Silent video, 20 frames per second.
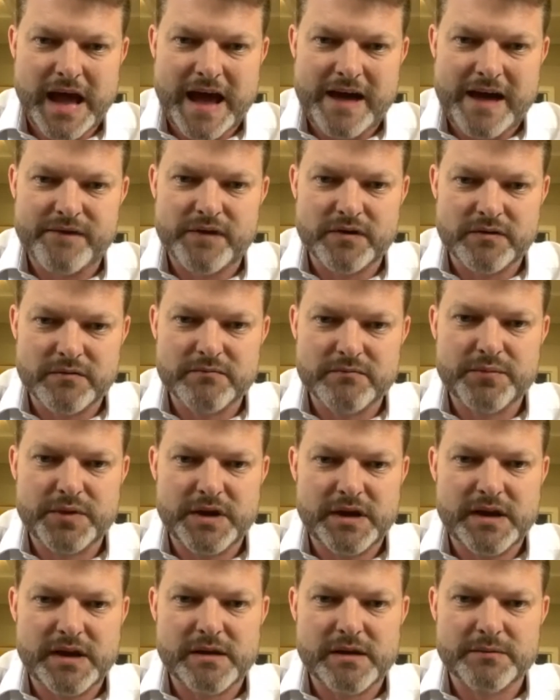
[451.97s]
haven't
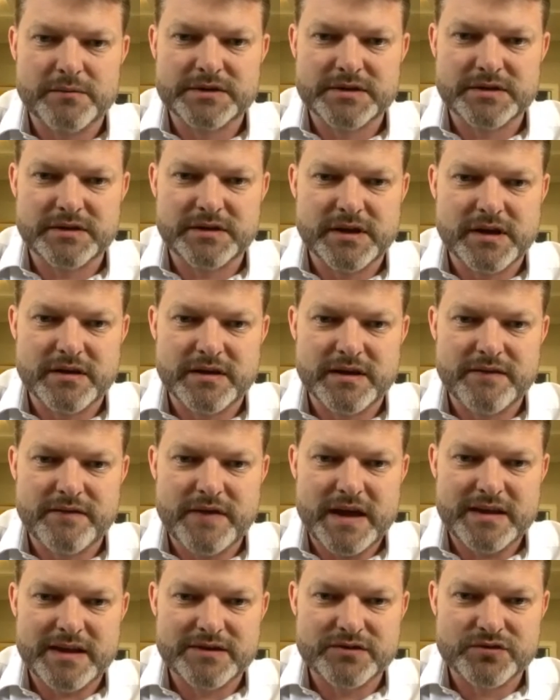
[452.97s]
been able to,
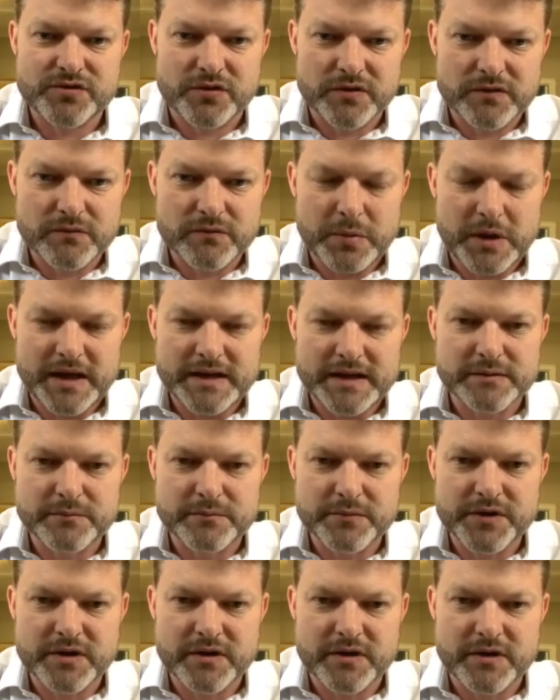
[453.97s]
they've had their joint
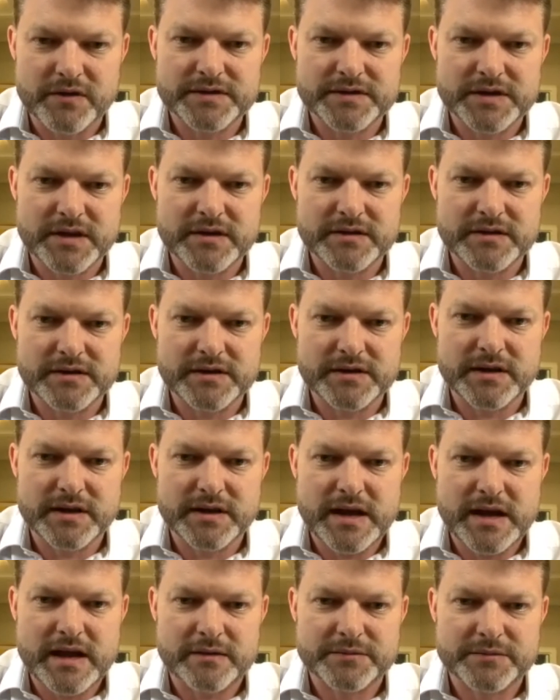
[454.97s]
replacement put off, so
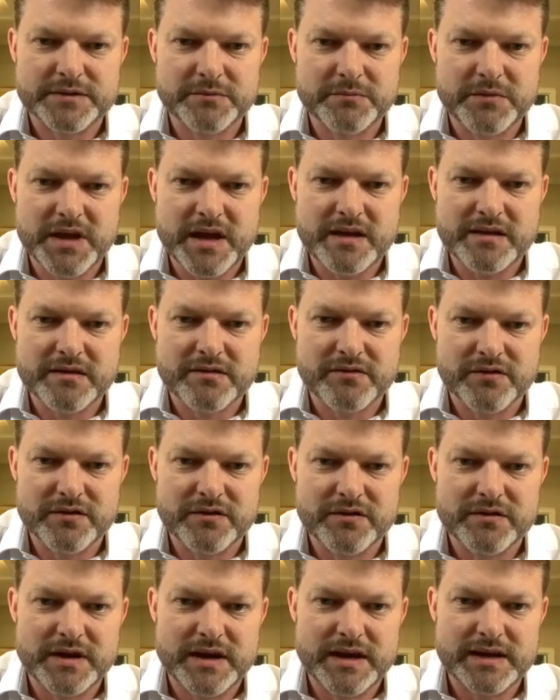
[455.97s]
it helps them get
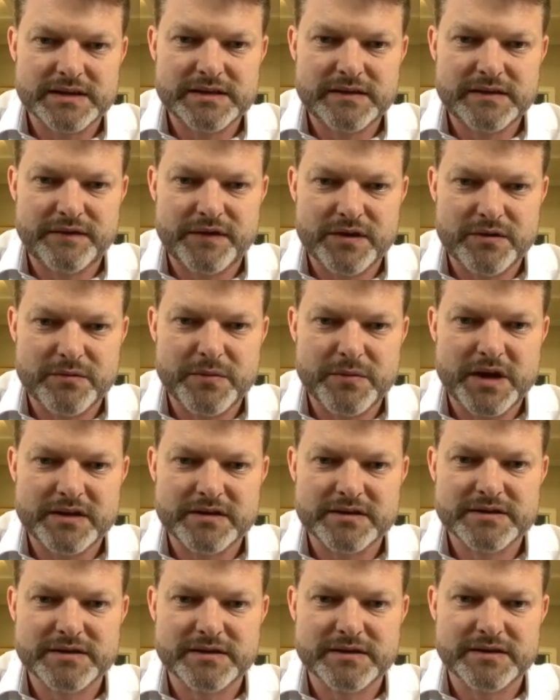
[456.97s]
through the next few
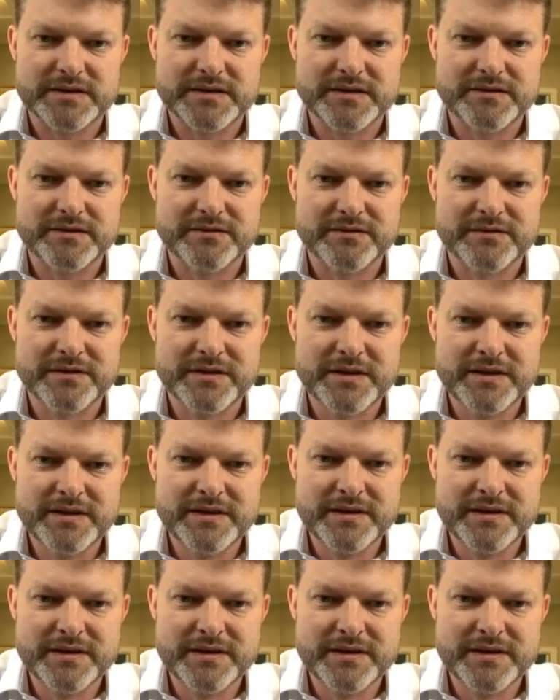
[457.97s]
months until